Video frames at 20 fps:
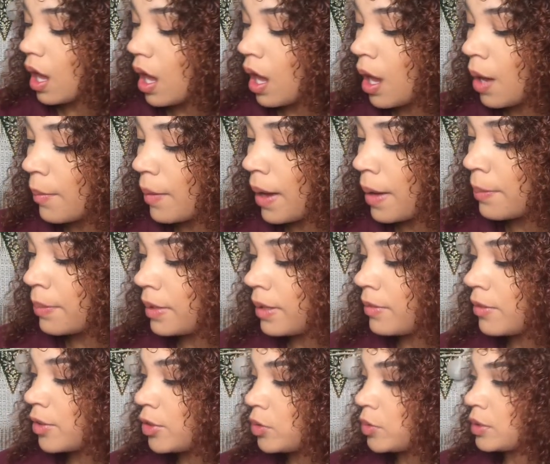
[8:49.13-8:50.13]
Um, I
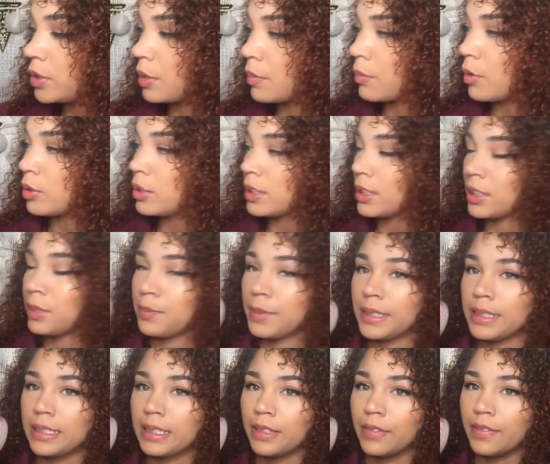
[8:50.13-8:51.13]
believe this was the most
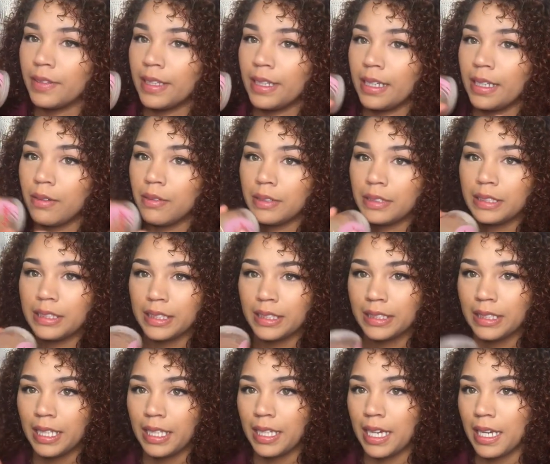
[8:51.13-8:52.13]
expensive and it was
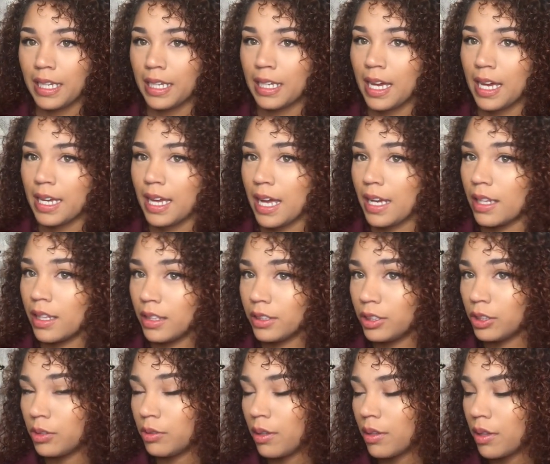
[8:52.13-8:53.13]
sixteen ninety-nine out of the
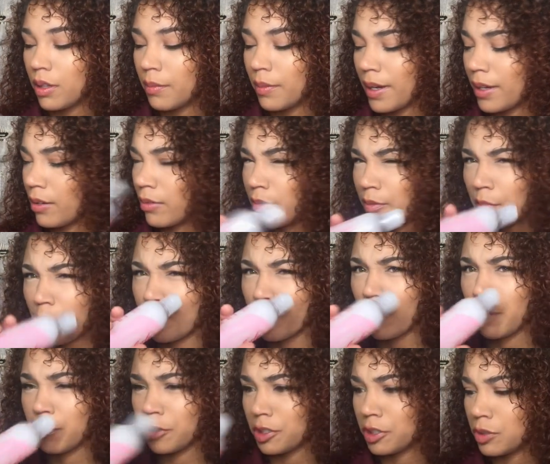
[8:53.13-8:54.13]
two of them. I don't remember
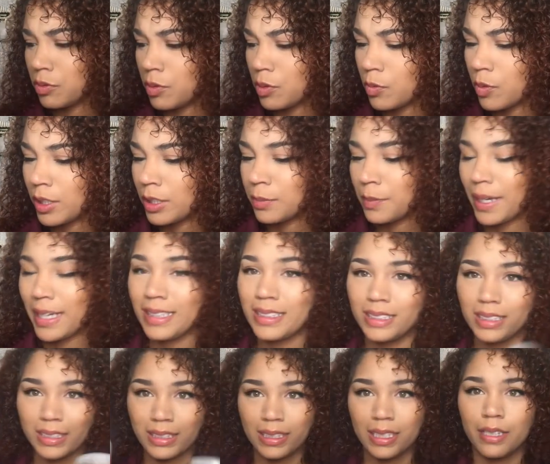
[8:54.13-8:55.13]
how much this one was, but I
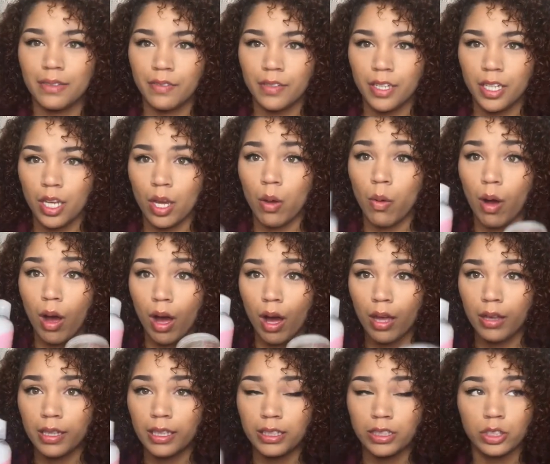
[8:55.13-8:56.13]
just did a video
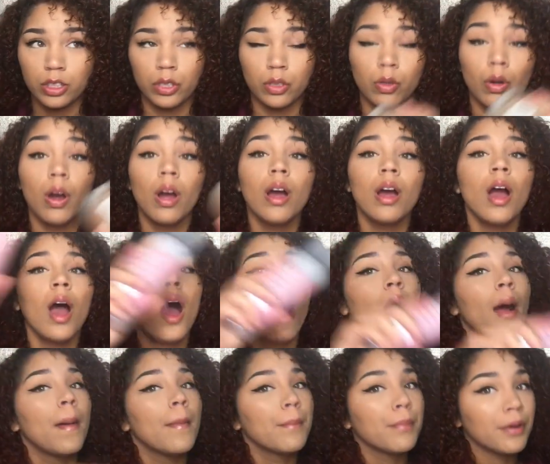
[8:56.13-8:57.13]
on these two,
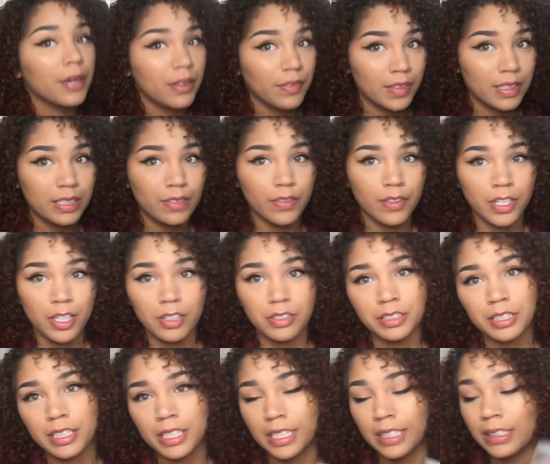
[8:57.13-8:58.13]
previous video
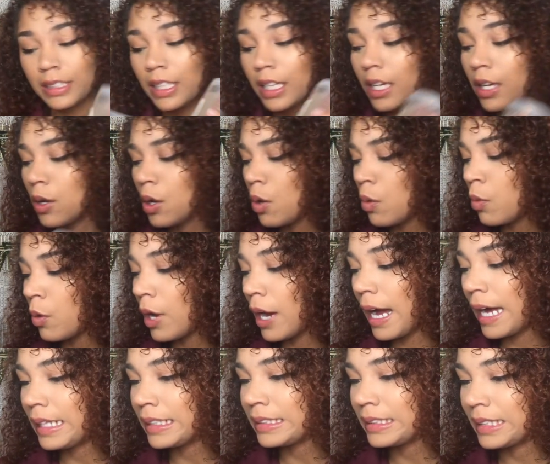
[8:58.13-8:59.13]
to this, where
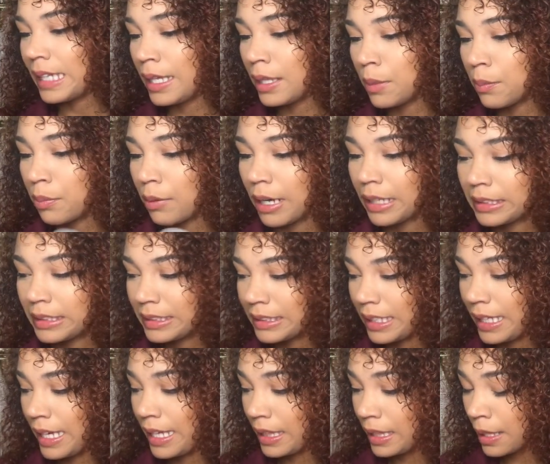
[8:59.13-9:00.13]
I say the prices
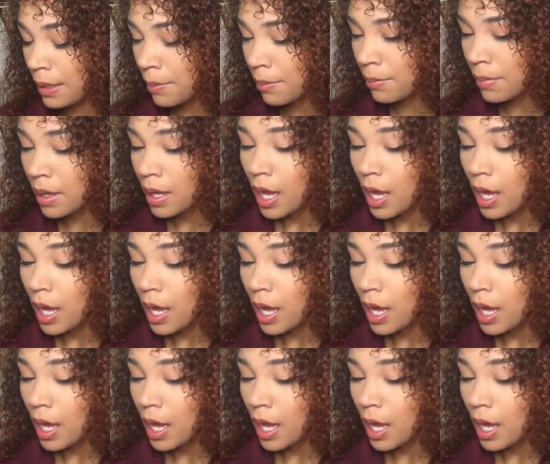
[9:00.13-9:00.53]
in them.